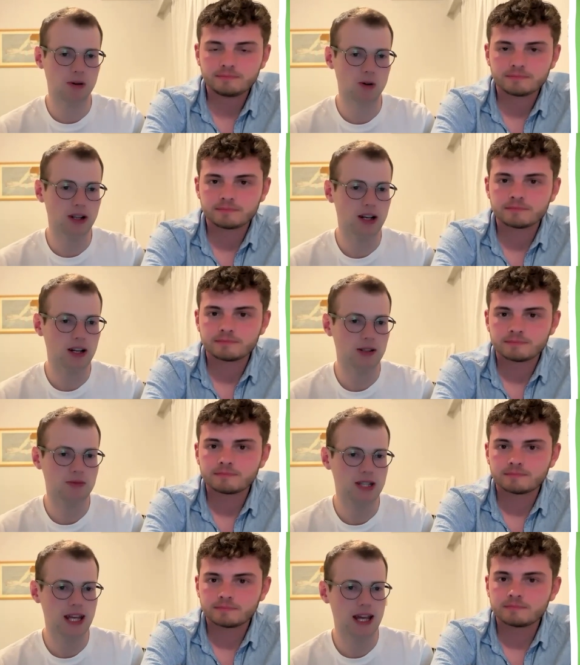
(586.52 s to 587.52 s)
Speaker 1: bowling lineup
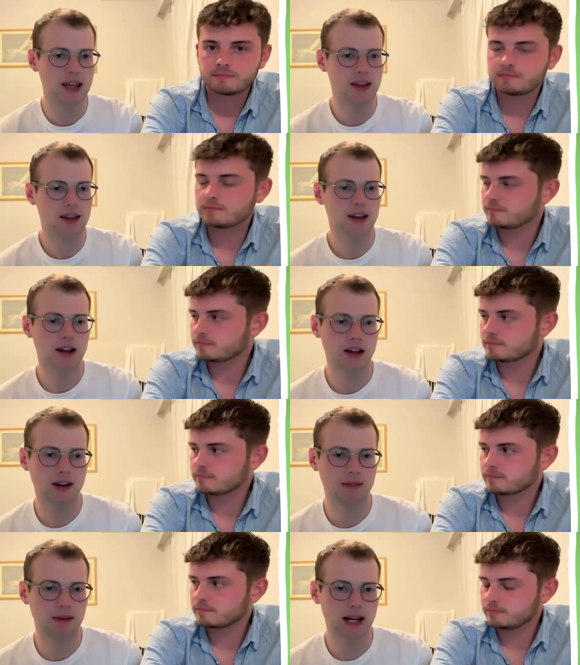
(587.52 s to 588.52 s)
today,
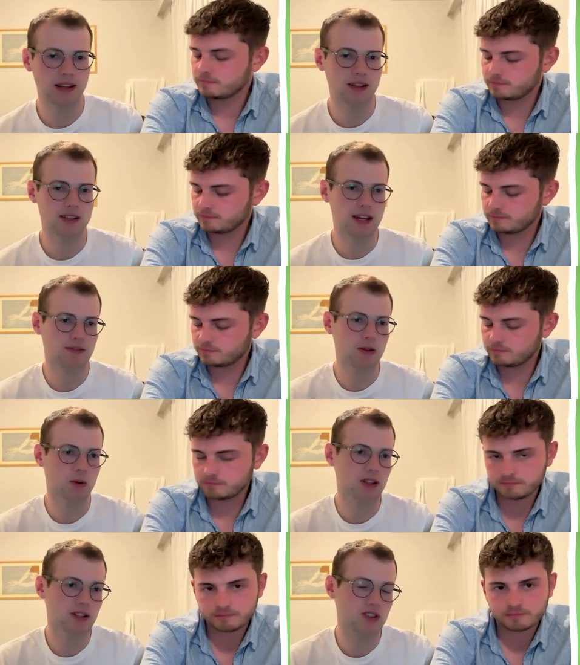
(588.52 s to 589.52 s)
um, and he's definitely
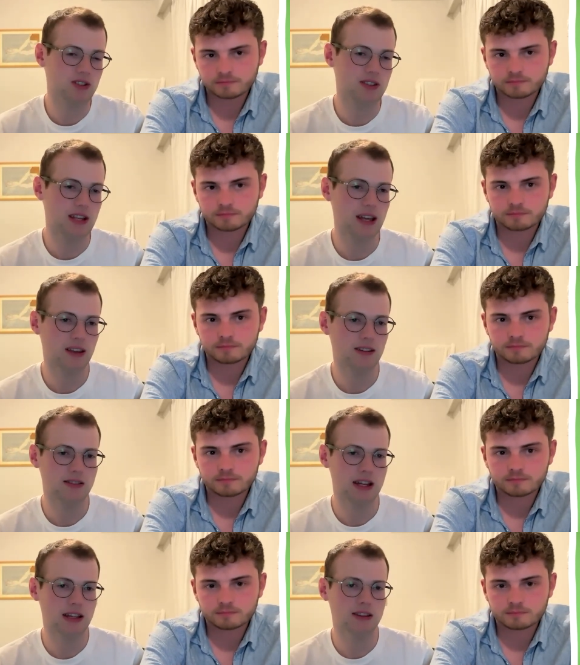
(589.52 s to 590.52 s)
one that should stay
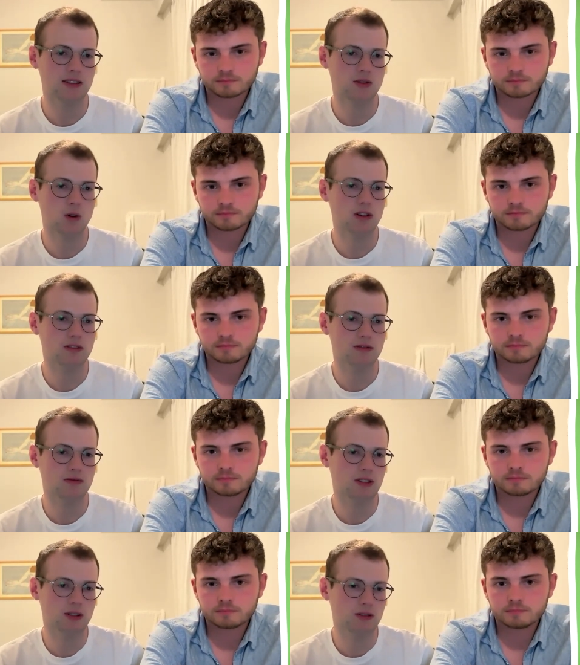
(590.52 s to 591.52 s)
stay in the squad,
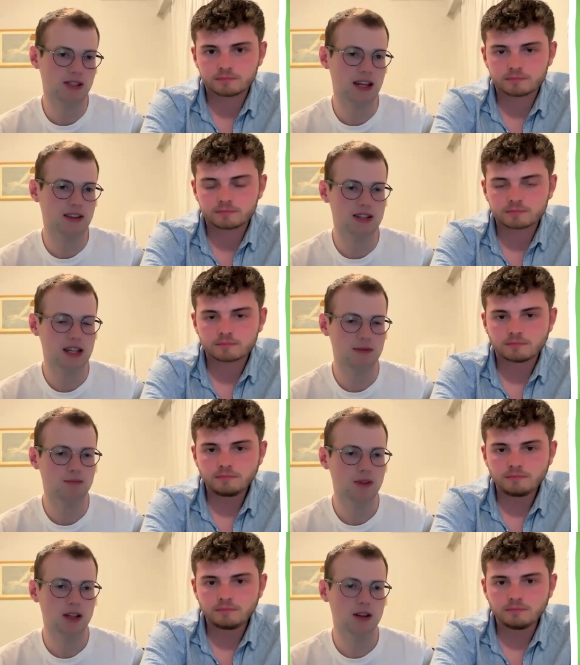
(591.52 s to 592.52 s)
uh, stay in the team,
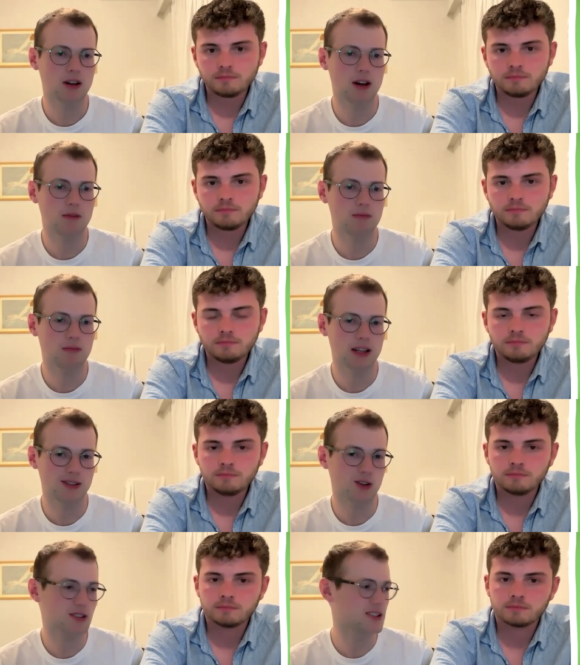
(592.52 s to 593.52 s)
um, as
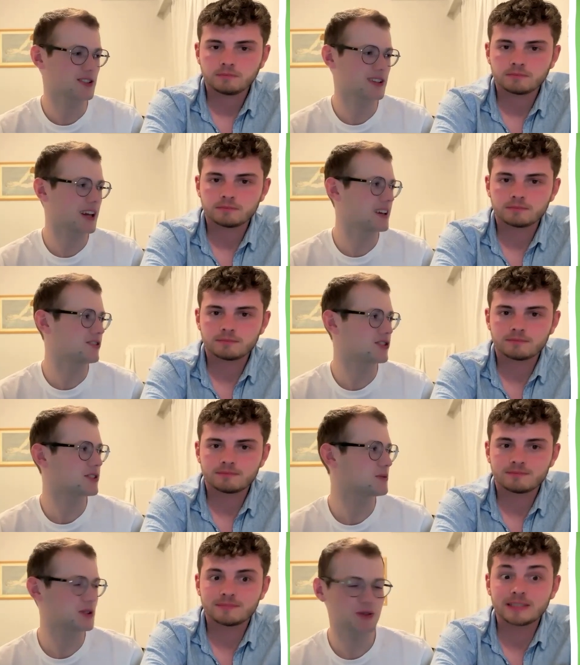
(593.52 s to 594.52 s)
long as he doesn't get injured,
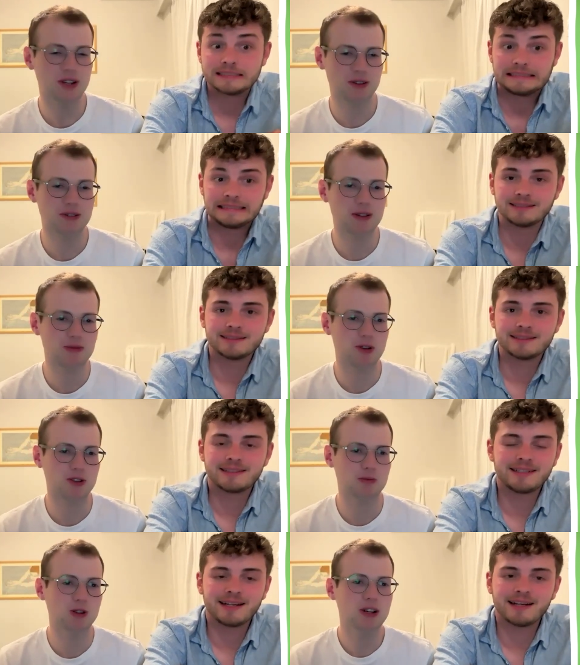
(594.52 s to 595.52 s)
which we know is, is
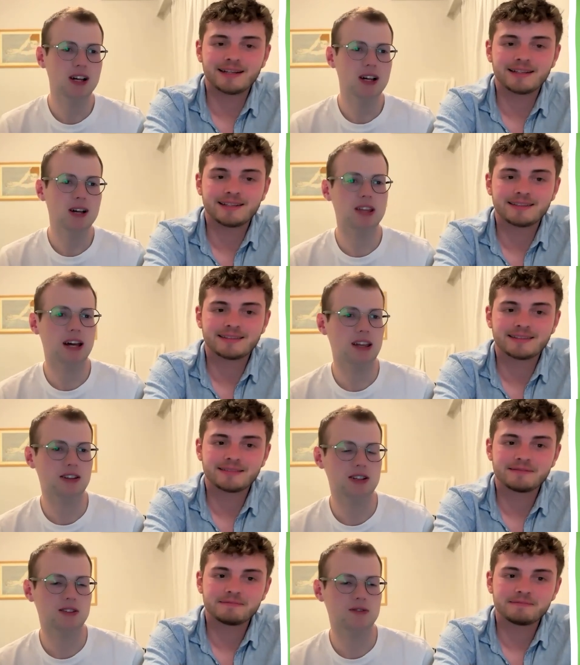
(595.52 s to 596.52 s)
possible. Yeah. But yeah,
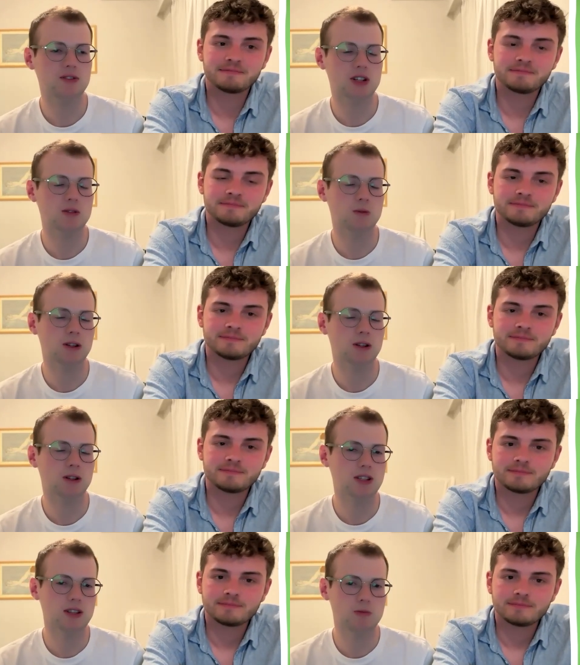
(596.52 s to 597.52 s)
Yashasvi Jaiswal
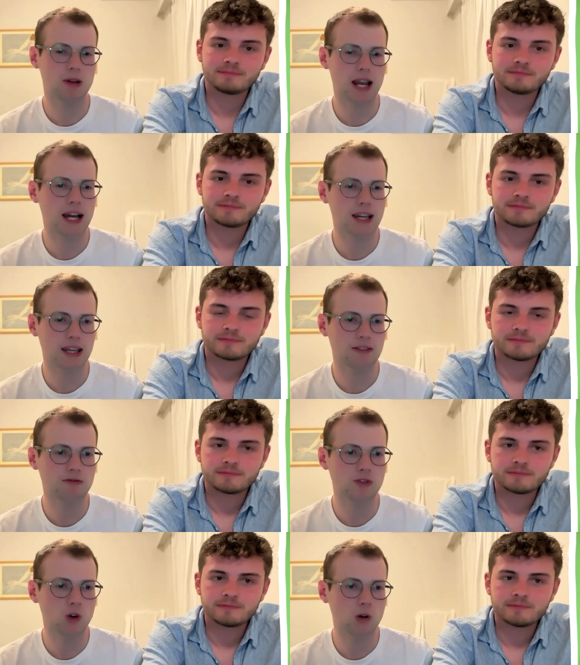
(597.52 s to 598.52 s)
seems to be lacking in
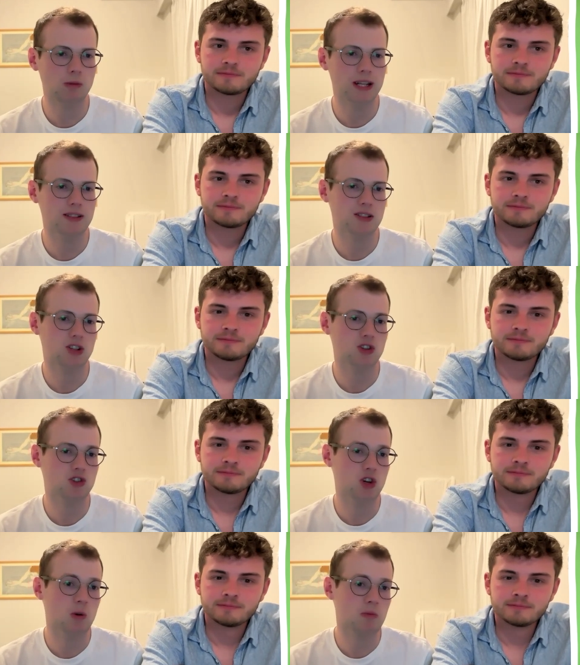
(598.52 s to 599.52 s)
form, and it's a good
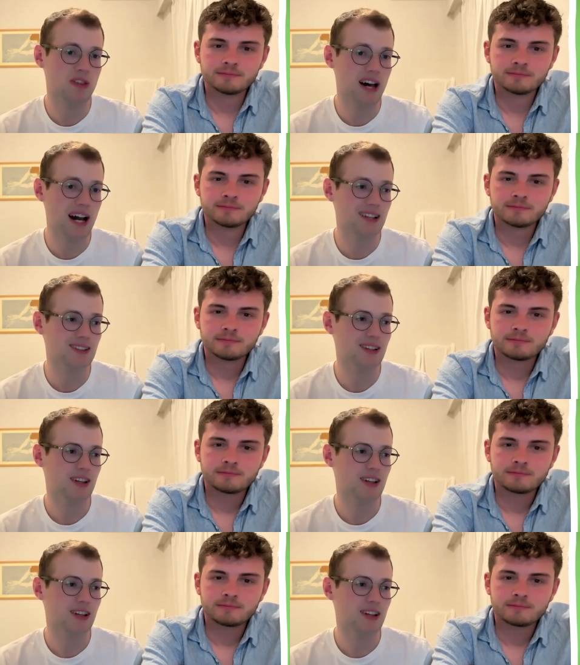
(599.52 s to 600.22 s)
job that